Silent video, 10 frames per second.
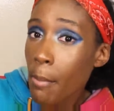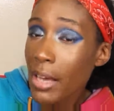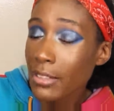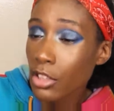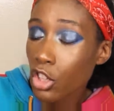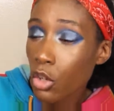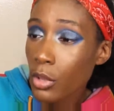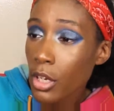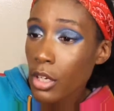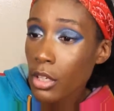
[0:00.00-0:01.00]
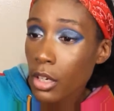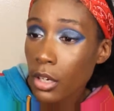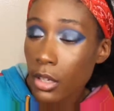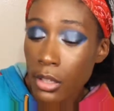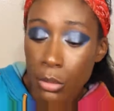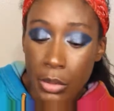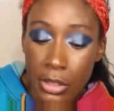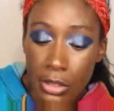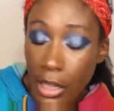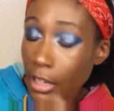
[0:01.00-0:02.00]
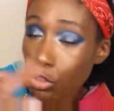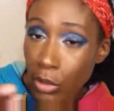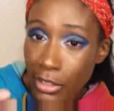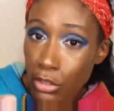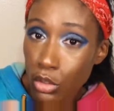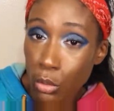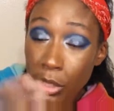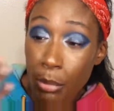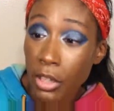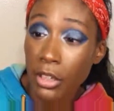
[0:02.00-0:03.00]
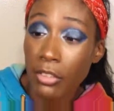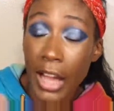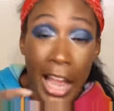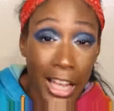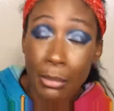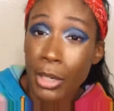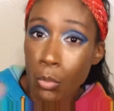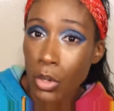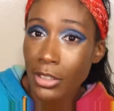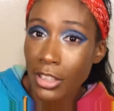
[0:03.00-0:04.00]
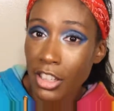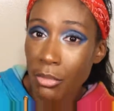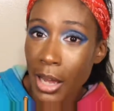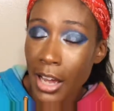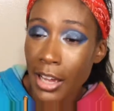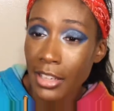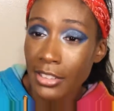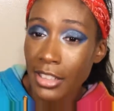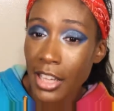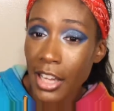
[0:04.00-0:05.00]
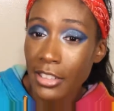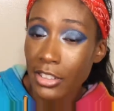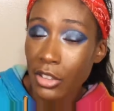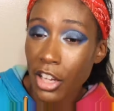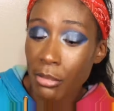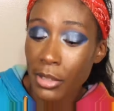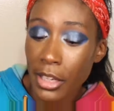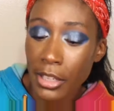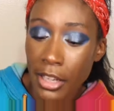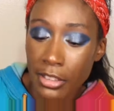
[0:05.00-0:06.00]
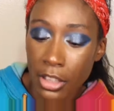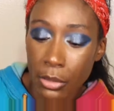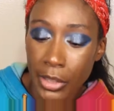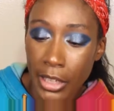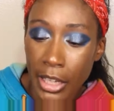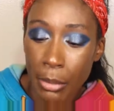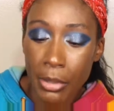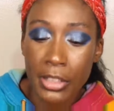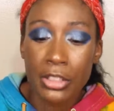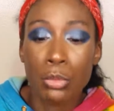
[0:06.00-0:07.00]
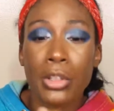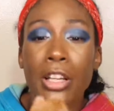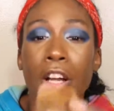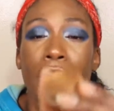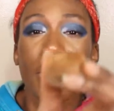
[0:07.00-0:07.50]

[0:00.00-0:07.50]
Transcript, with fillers: my skin tone it was like a translucent one that put underneath the eyes but it worked underneath my eyes and still gave me that nice covering i like but this is what the color